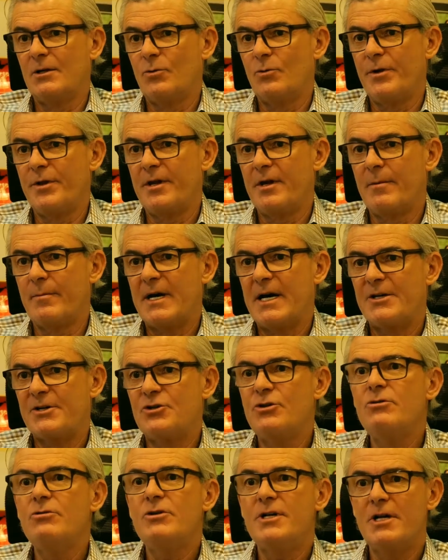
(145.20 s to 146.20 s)
Within about
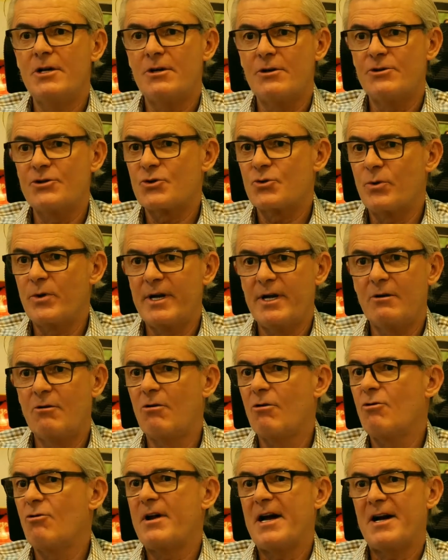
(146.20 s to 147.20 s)
2 years, we had
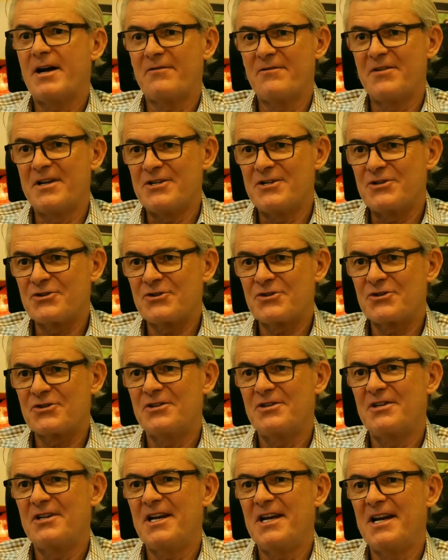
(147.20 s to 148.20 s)
grown out of this,
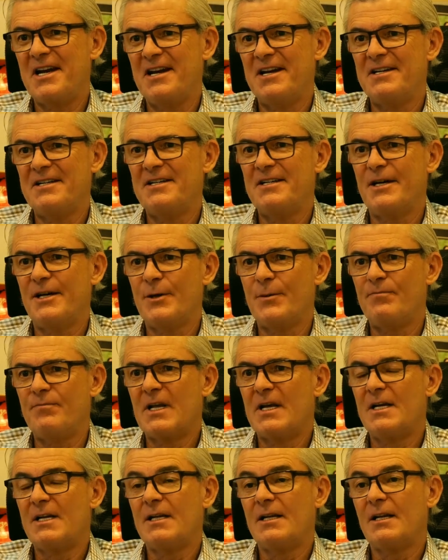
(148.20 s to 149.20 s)
and
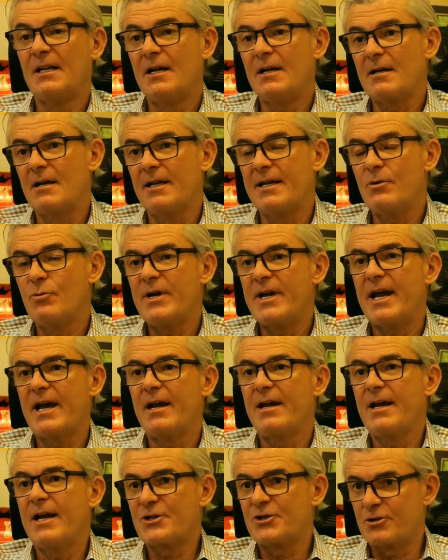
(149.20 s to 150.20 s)
luckily we
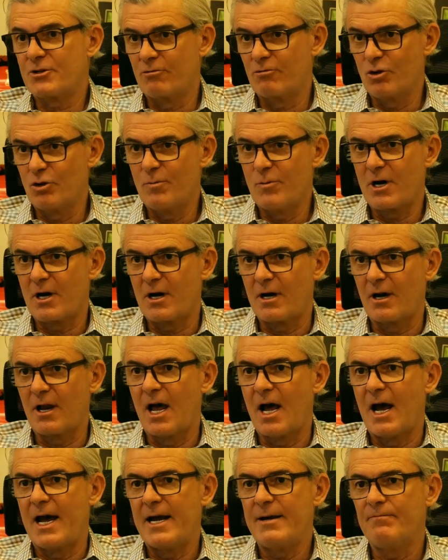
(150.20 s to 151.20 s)
had extra room on our
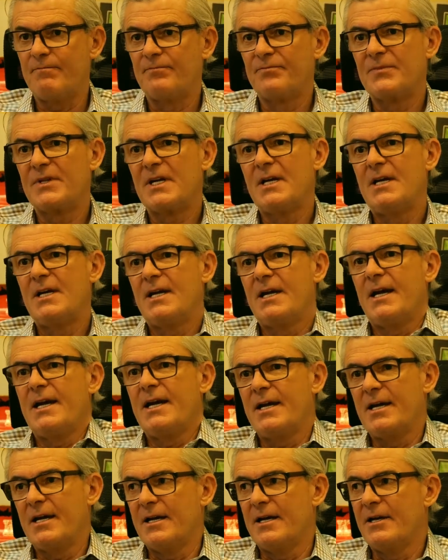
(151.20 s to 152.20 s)
lot,
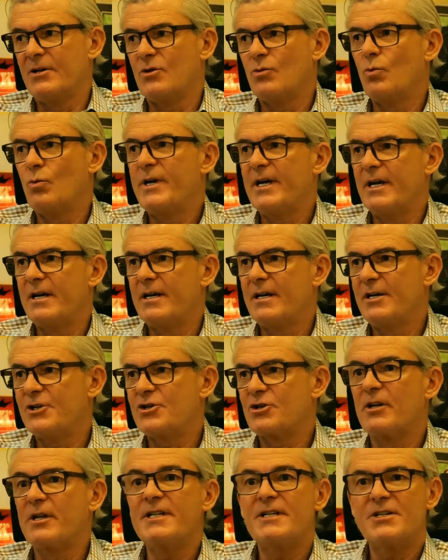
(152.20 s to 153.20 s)
and we had
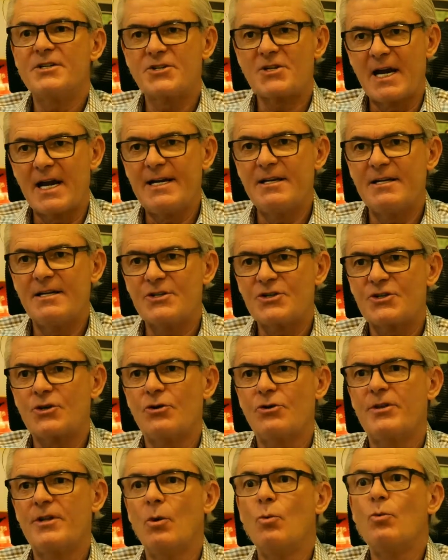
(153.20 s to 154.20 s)
initially designed it
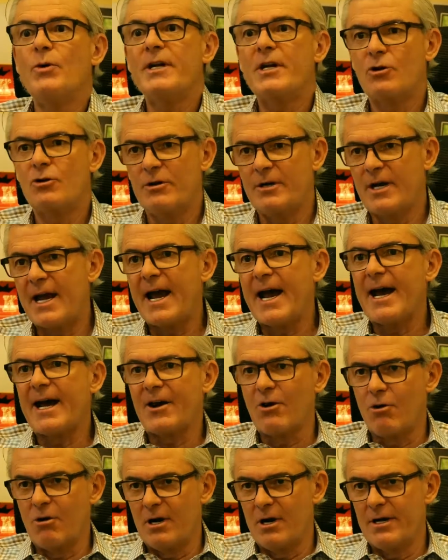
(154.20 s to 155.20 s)
so that we could
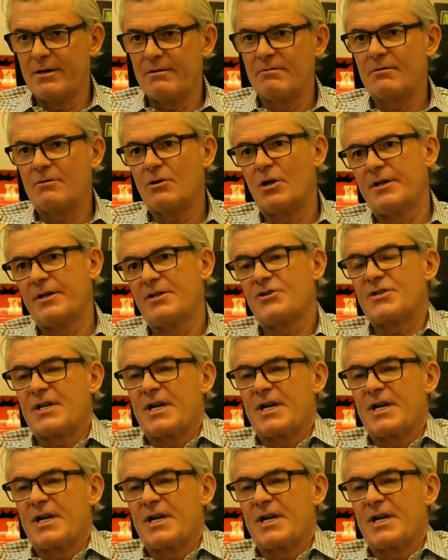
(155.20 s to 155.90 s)
add on the